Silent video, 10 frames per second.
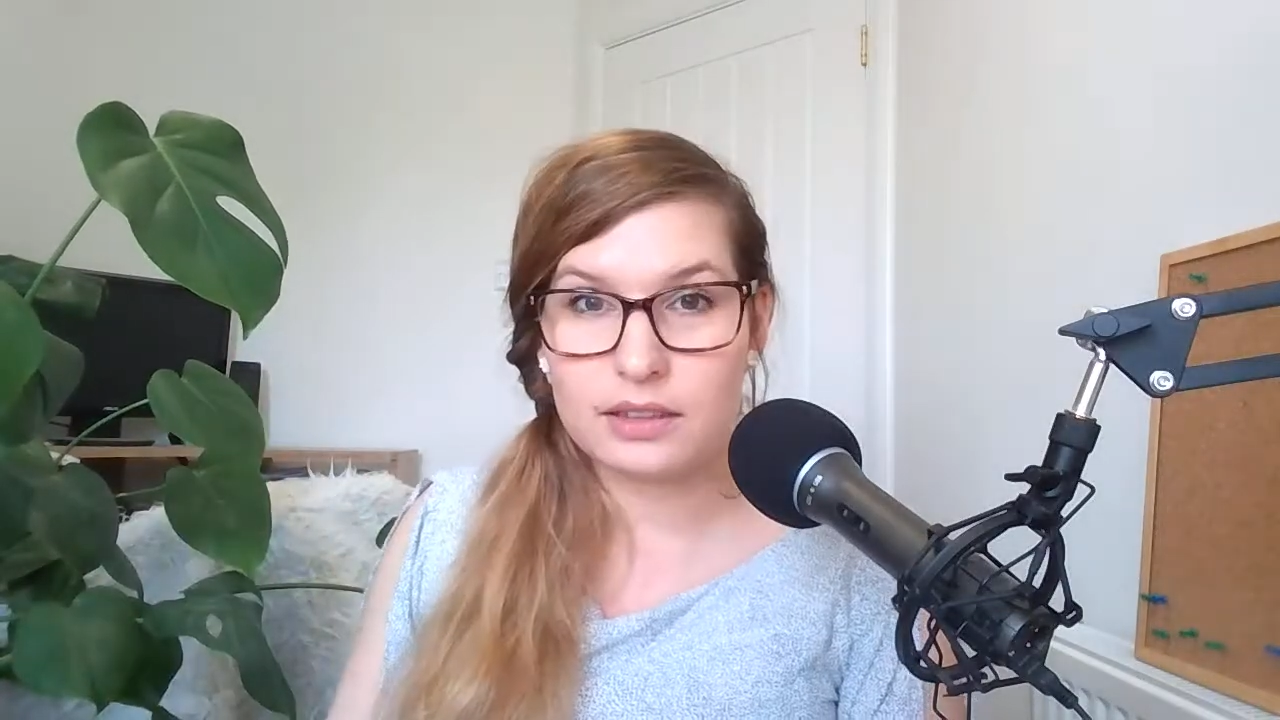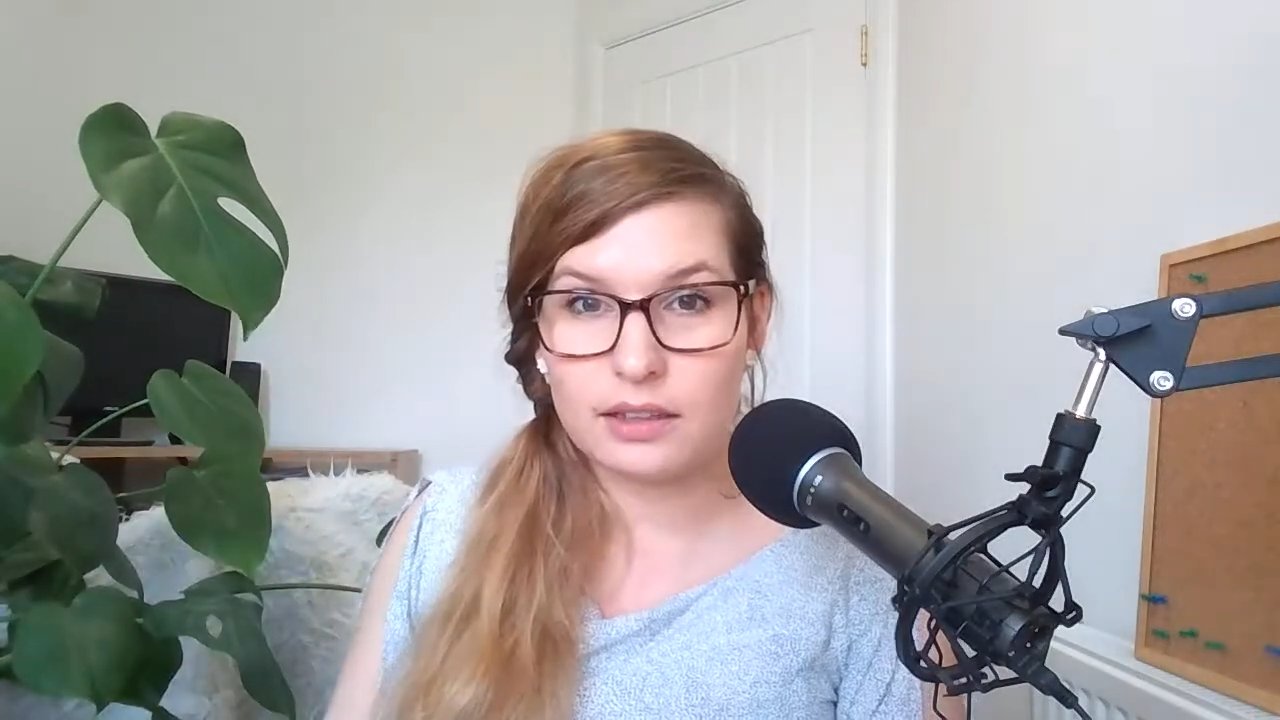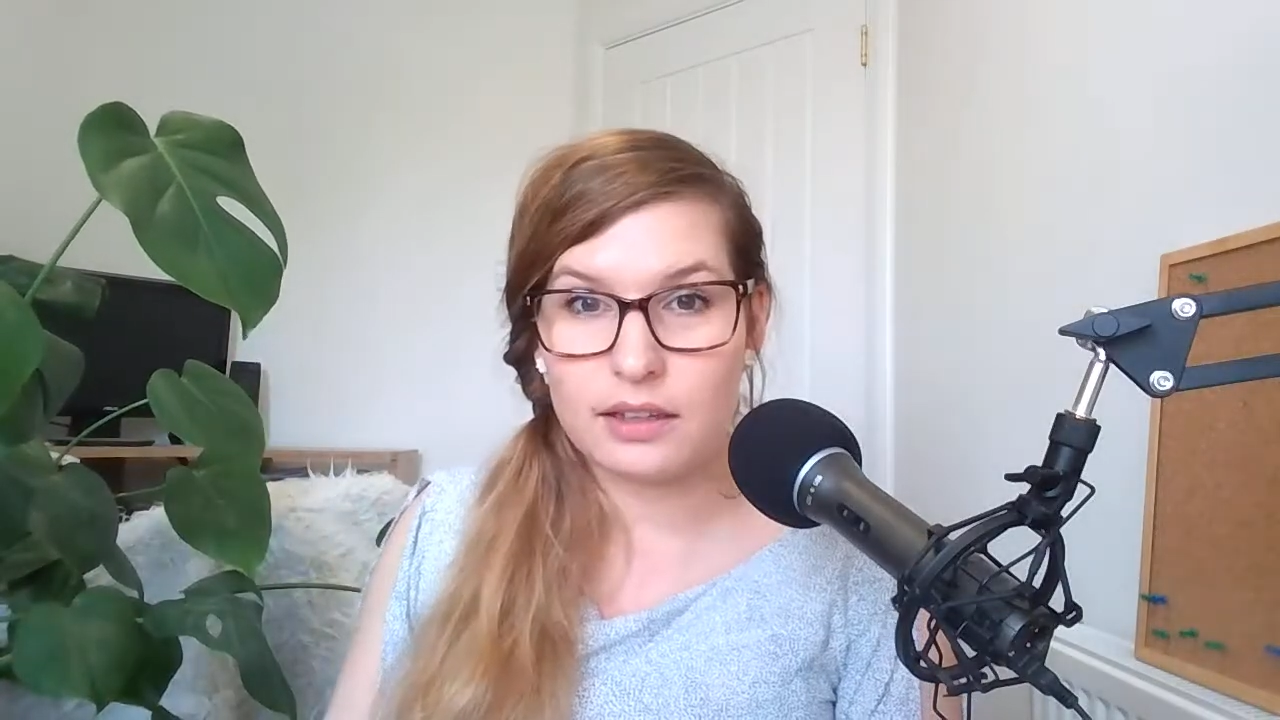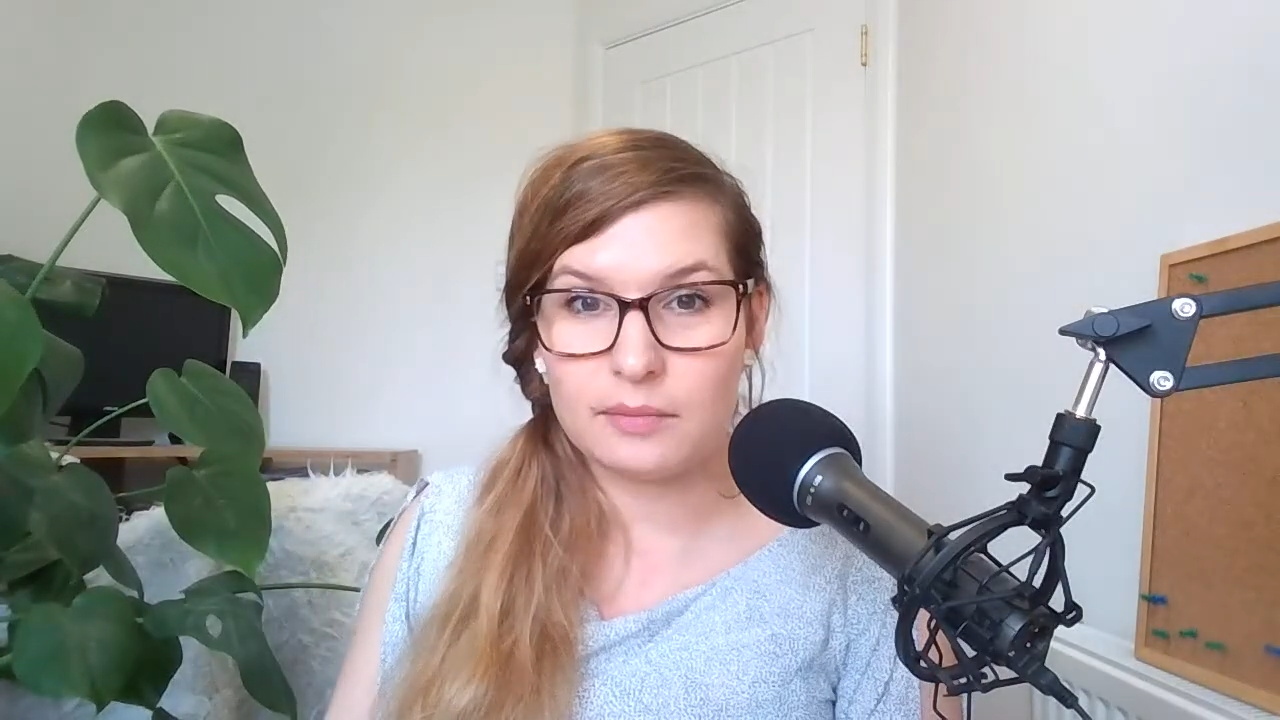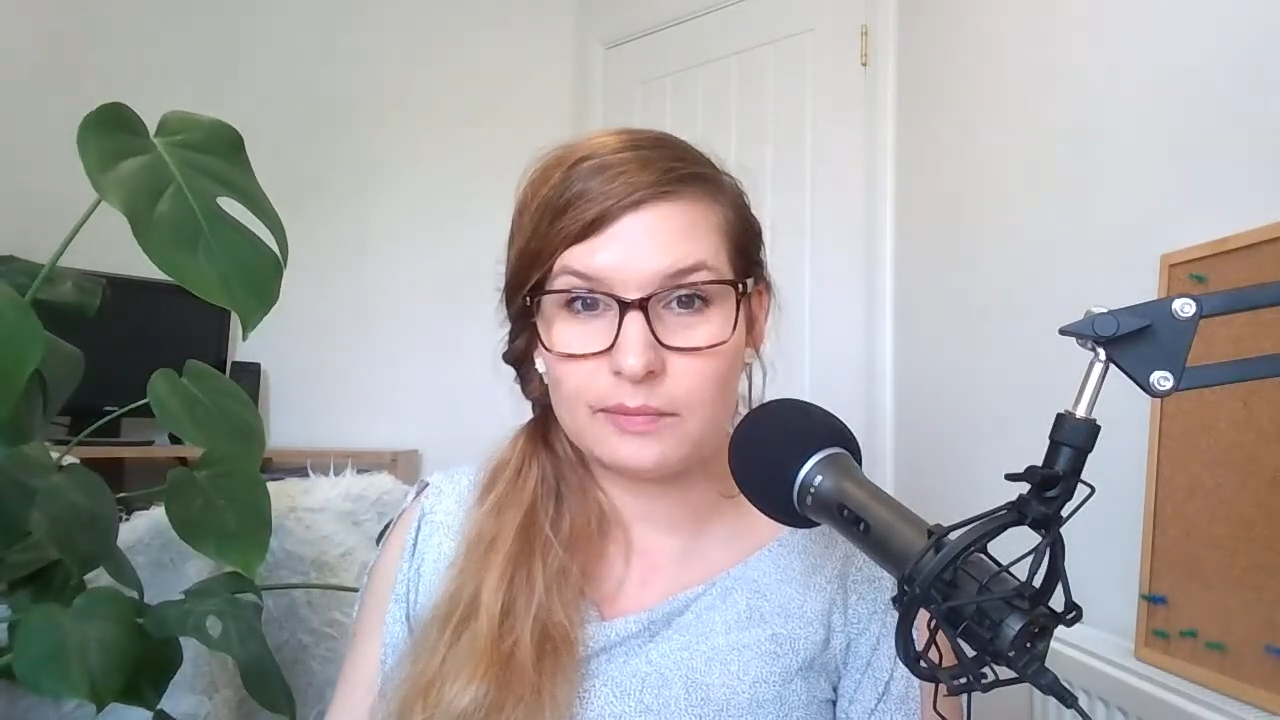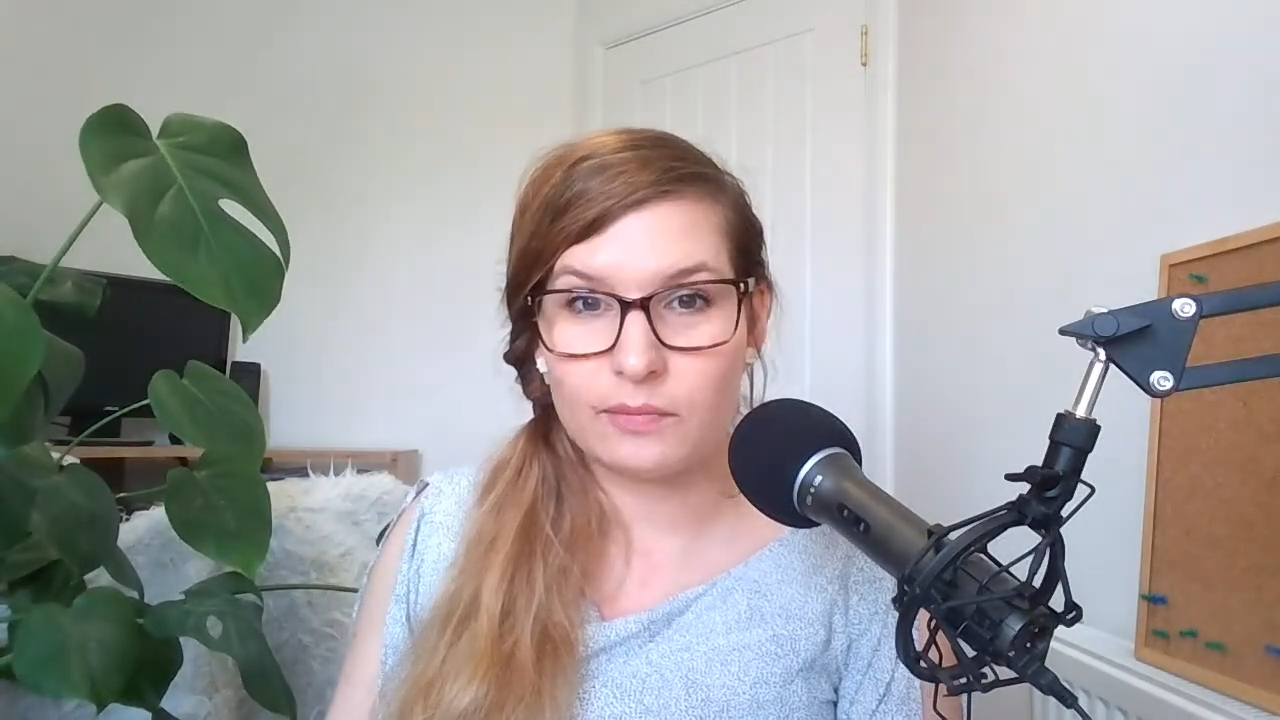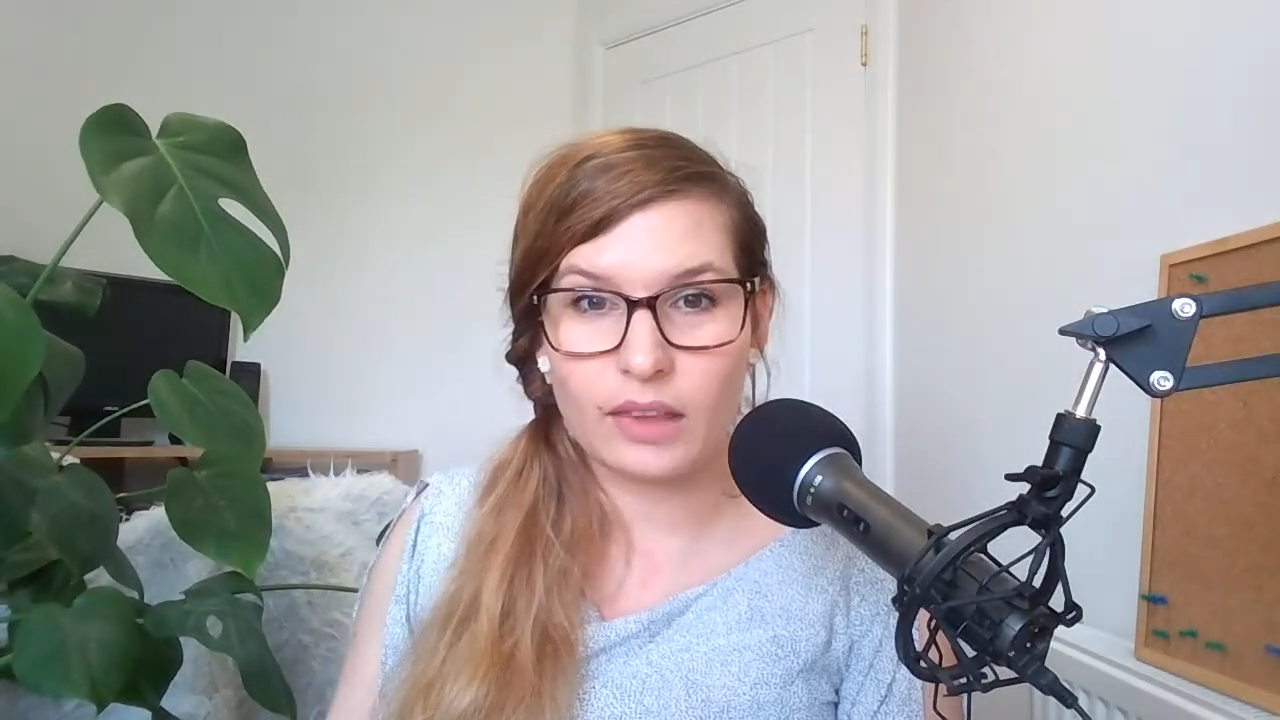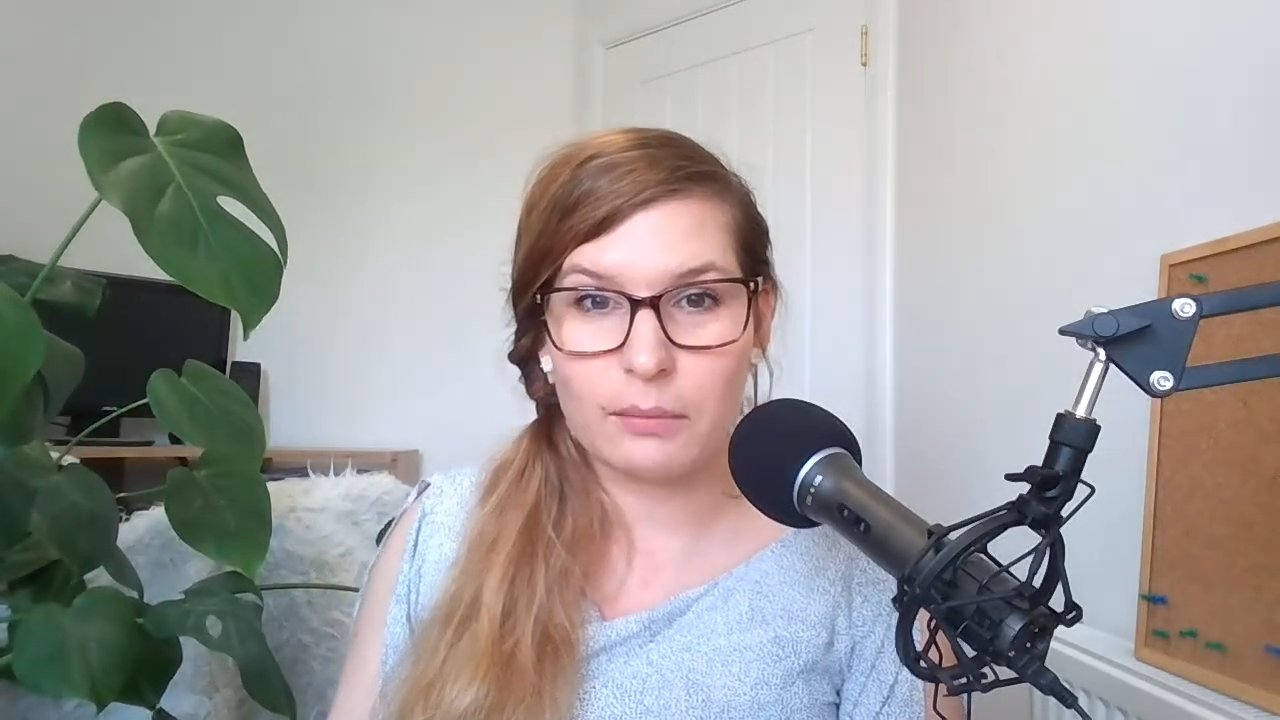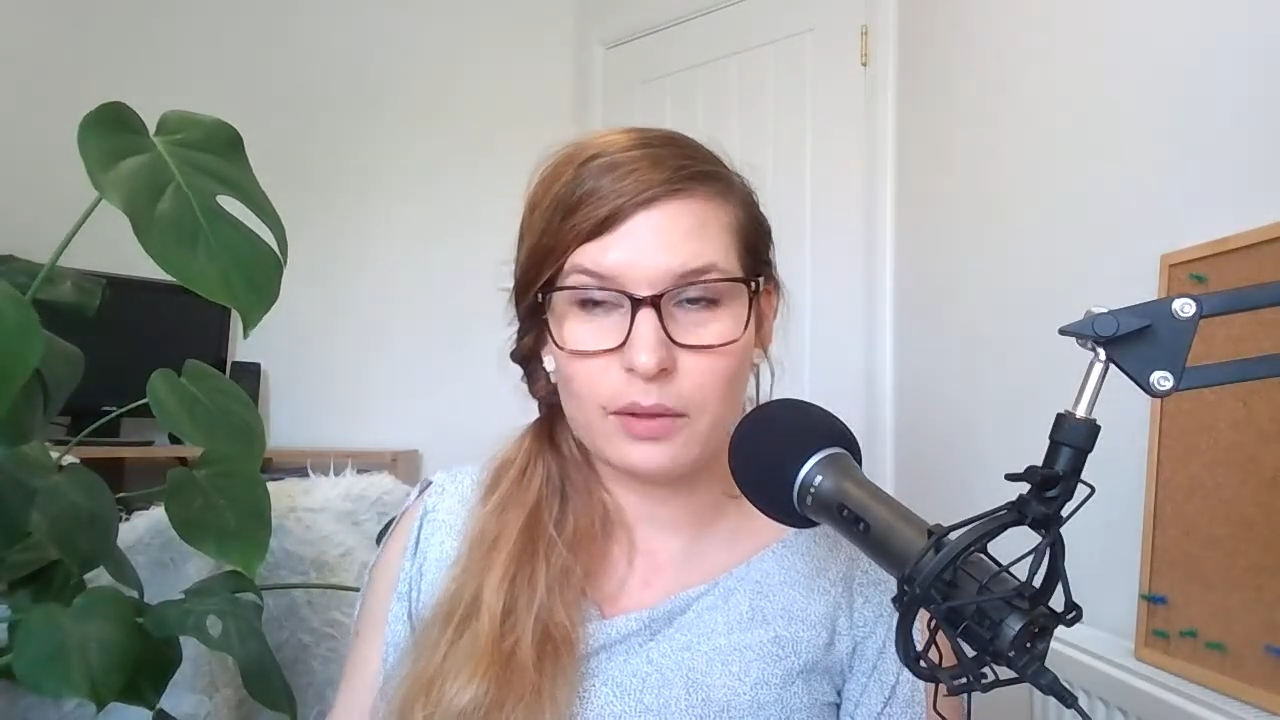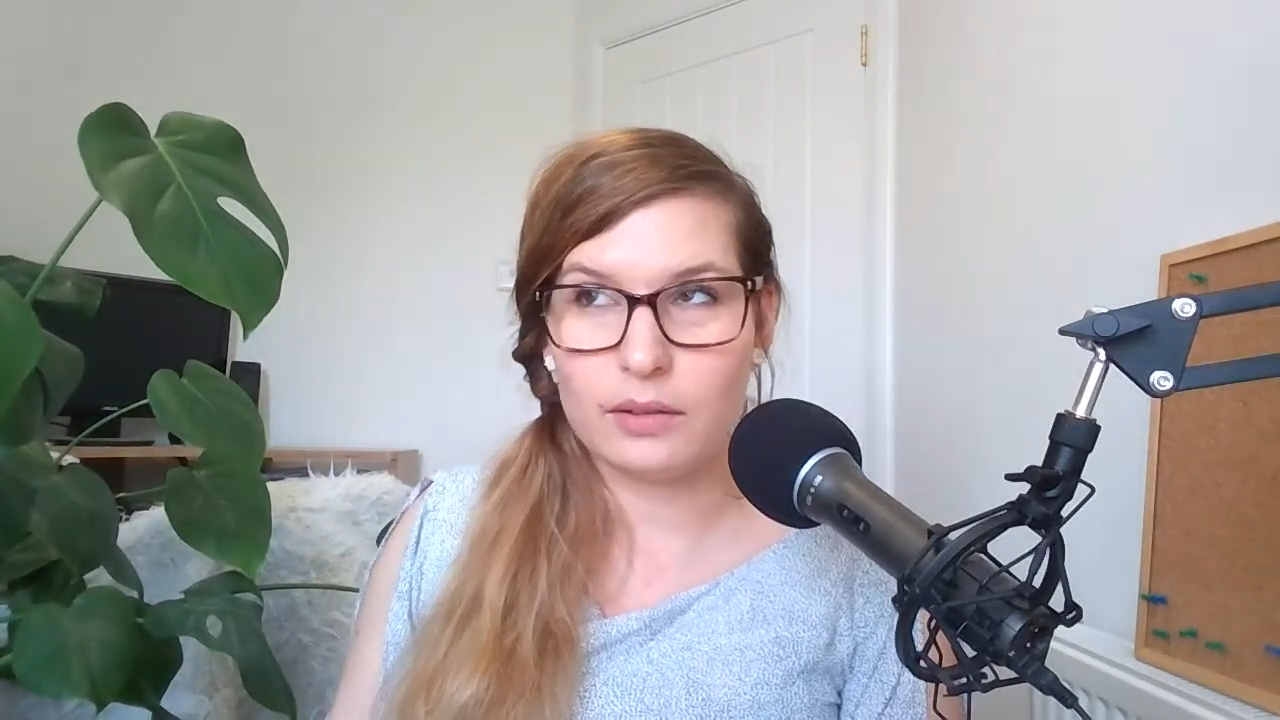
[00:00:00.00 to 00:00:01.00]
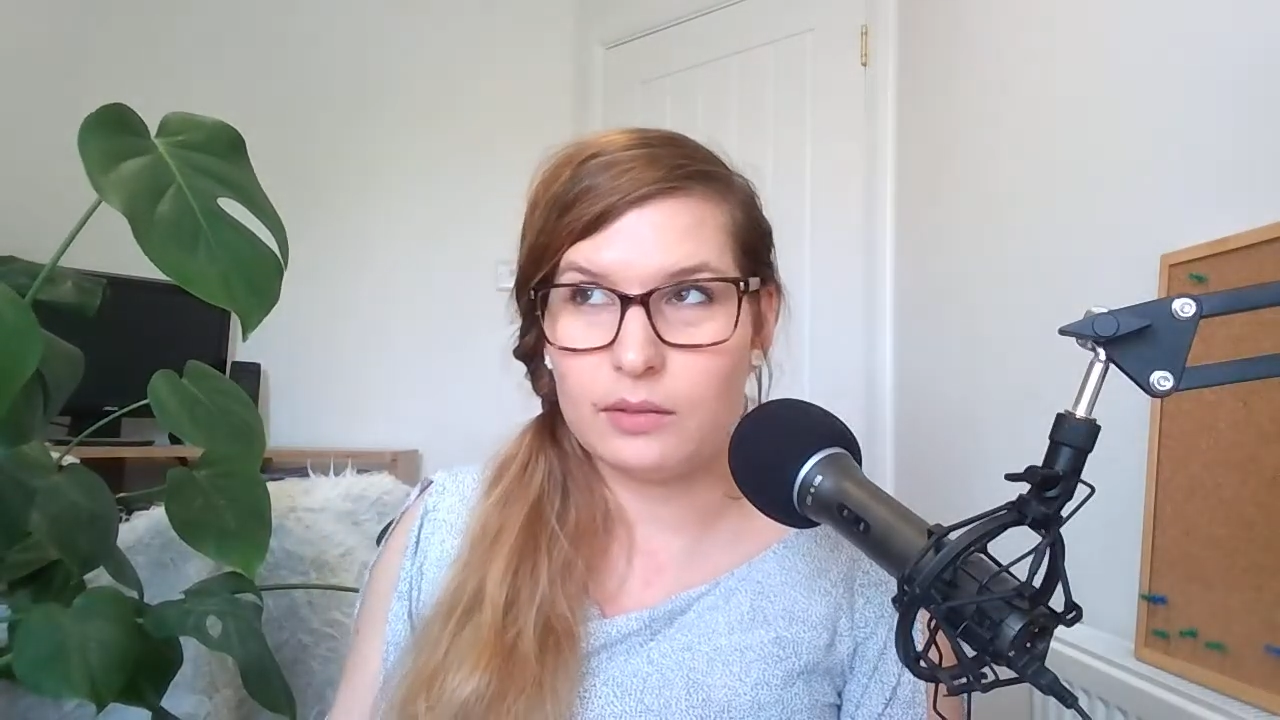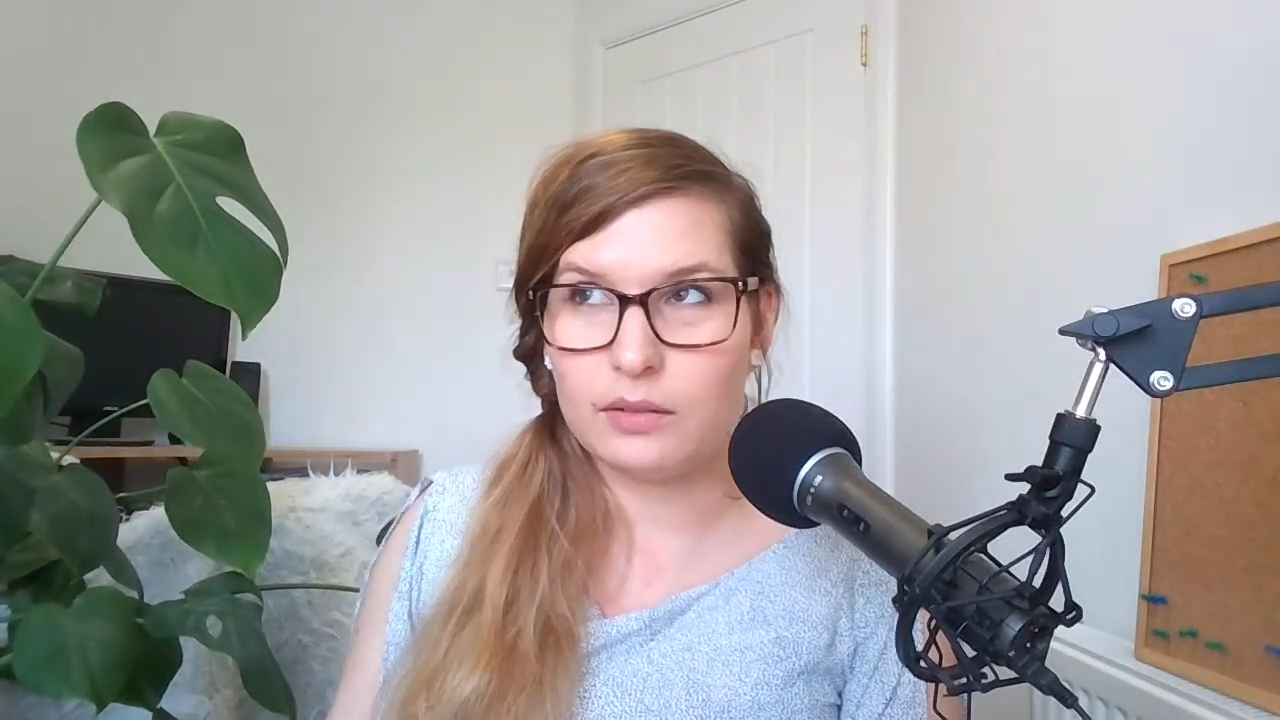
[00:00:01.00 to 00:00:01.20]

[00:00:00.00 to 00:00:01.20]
But